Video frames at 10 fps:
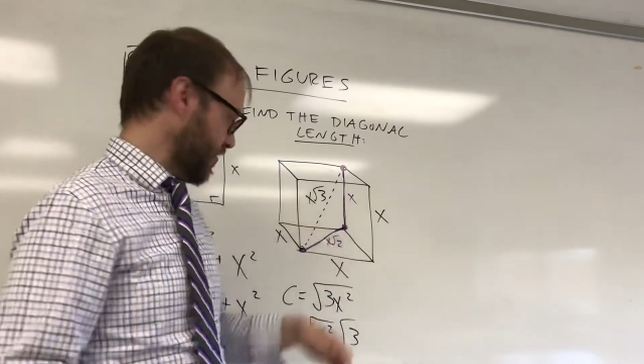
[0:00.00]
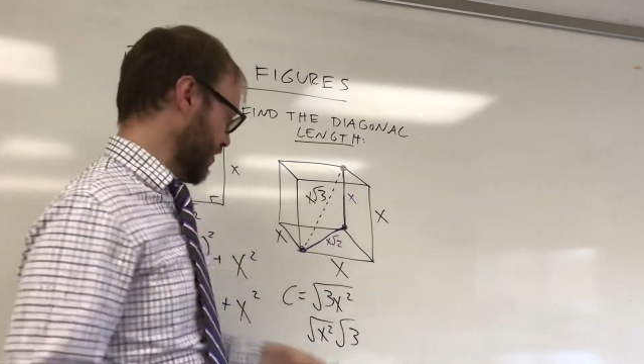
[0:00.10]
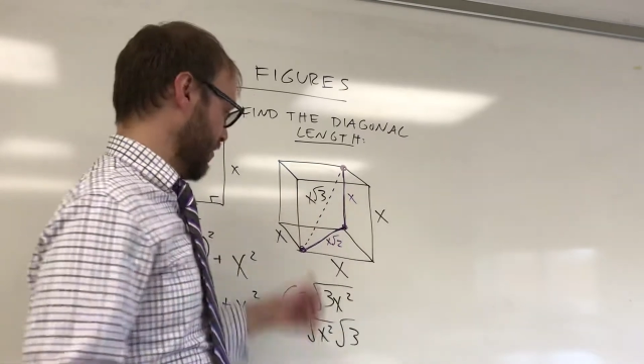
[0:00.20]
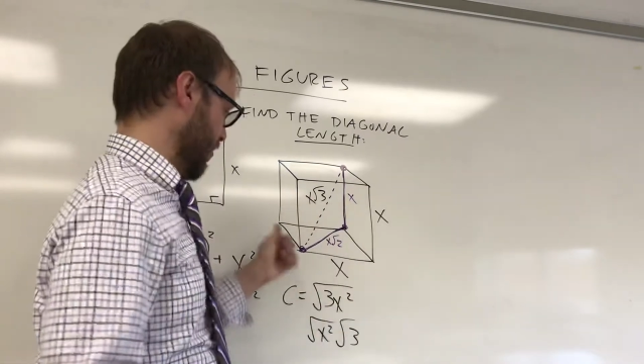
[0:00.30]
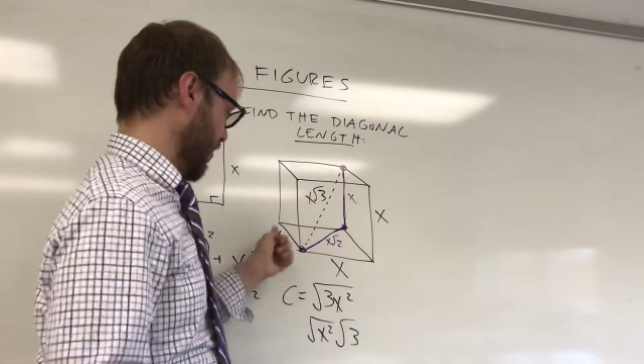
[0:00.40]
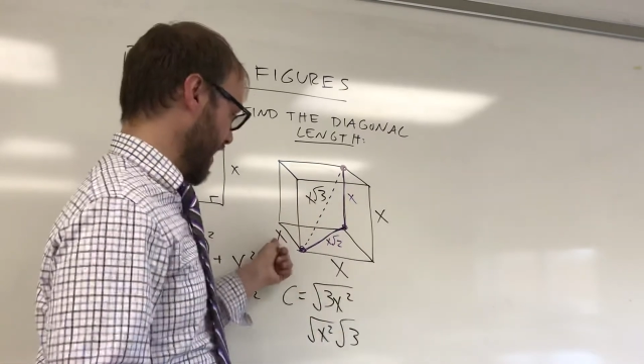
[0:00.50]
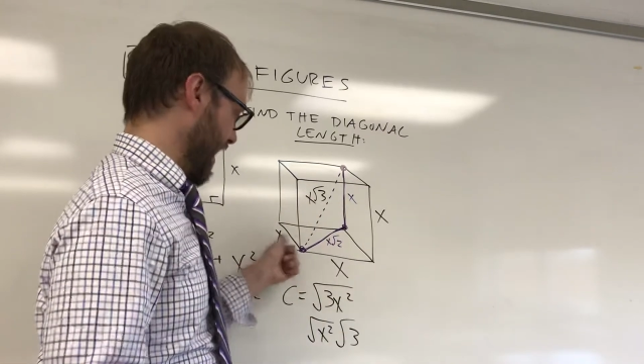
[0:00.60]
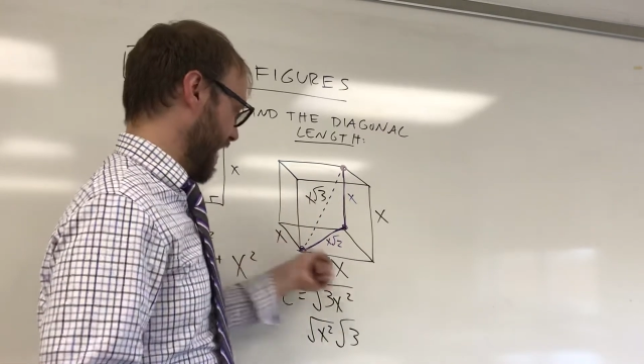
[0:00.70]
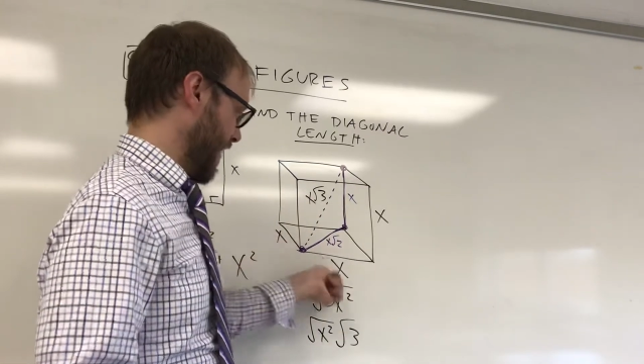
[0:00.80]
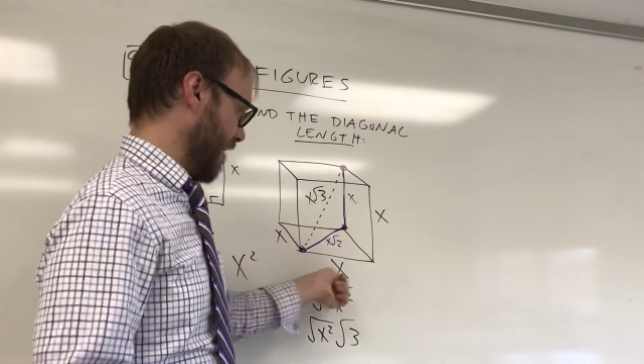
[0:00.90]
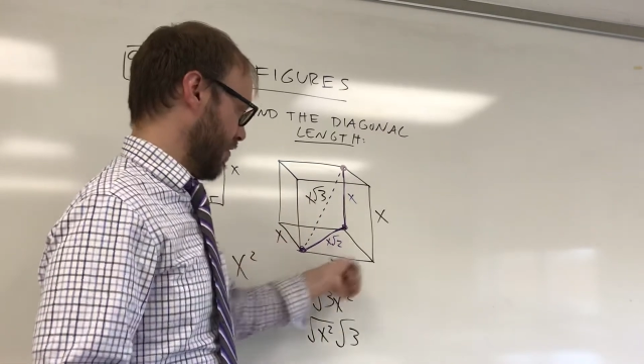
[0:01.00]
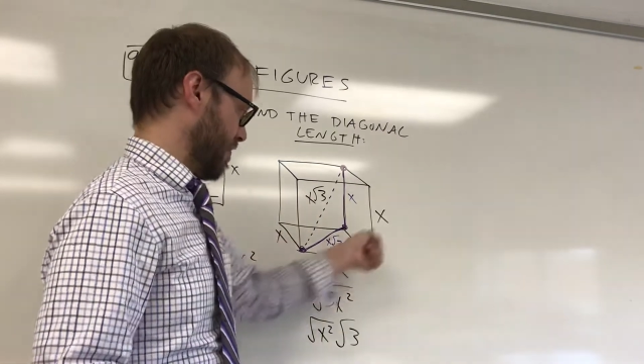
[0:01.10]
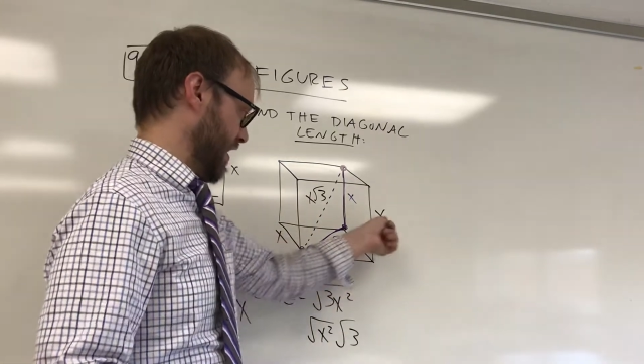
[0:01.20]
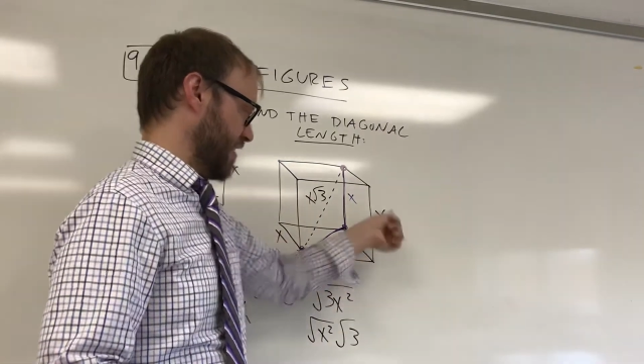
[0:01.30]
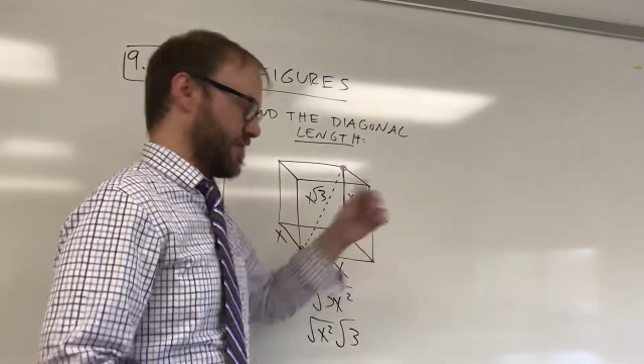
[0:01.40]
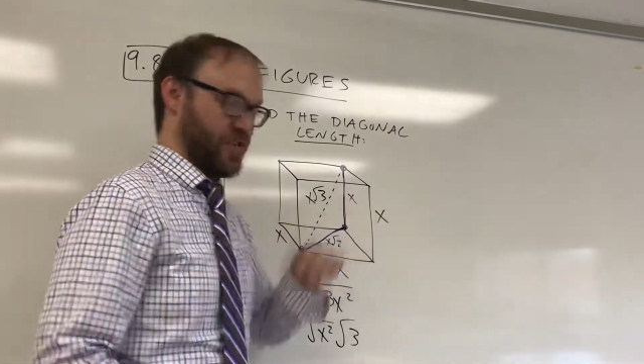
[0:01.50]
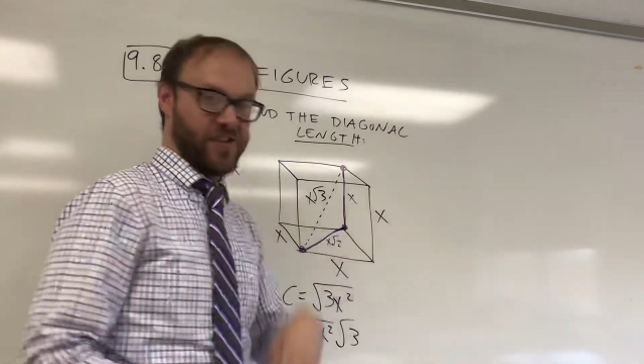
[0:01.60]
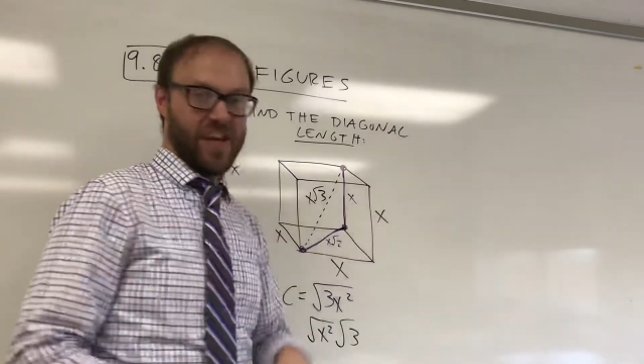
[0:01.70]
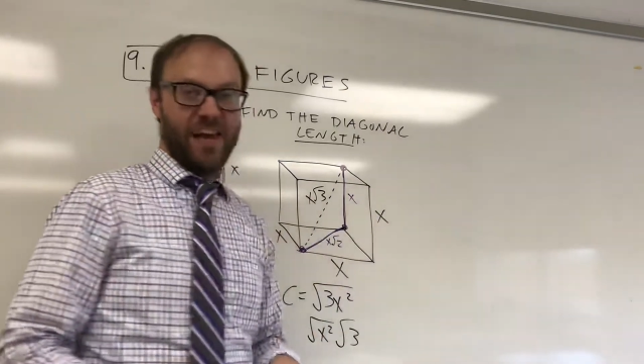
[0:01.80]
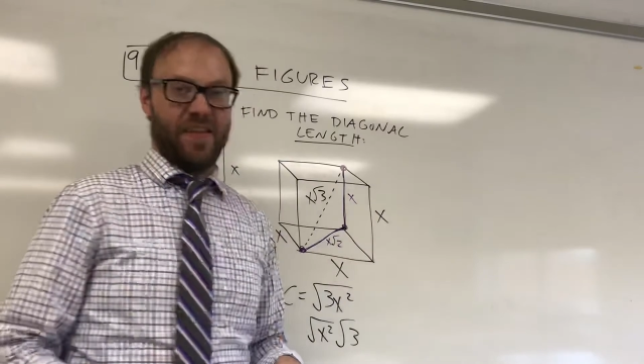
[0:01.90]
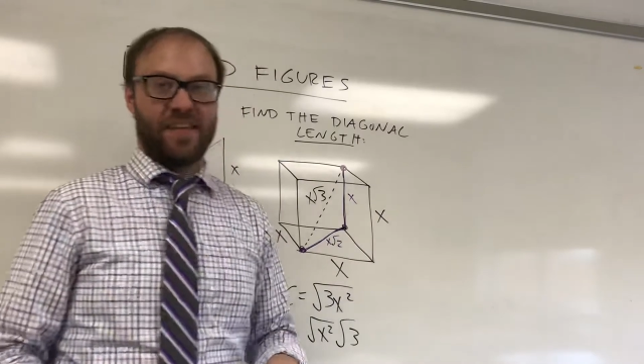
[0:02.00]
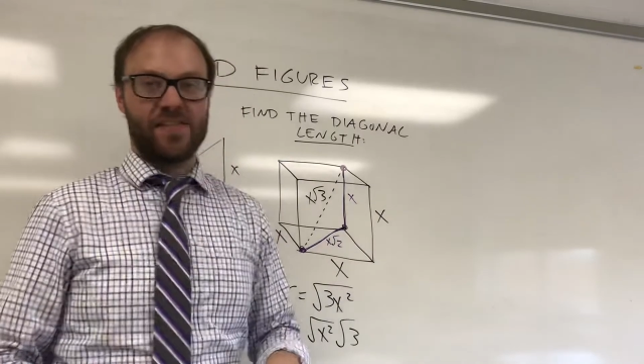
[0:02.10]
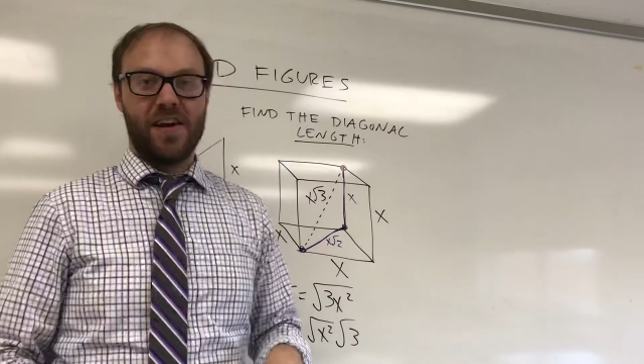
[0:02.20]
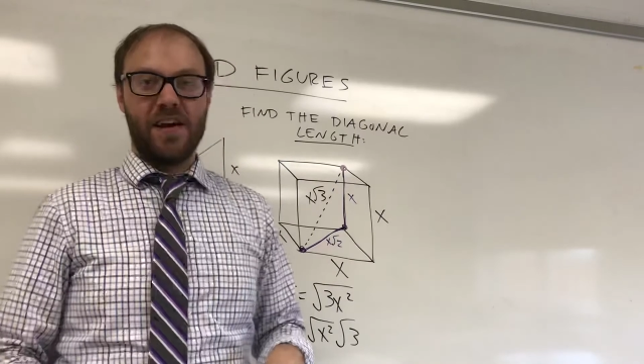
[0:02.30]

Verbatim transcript: 2, and that would be each of your side lengths.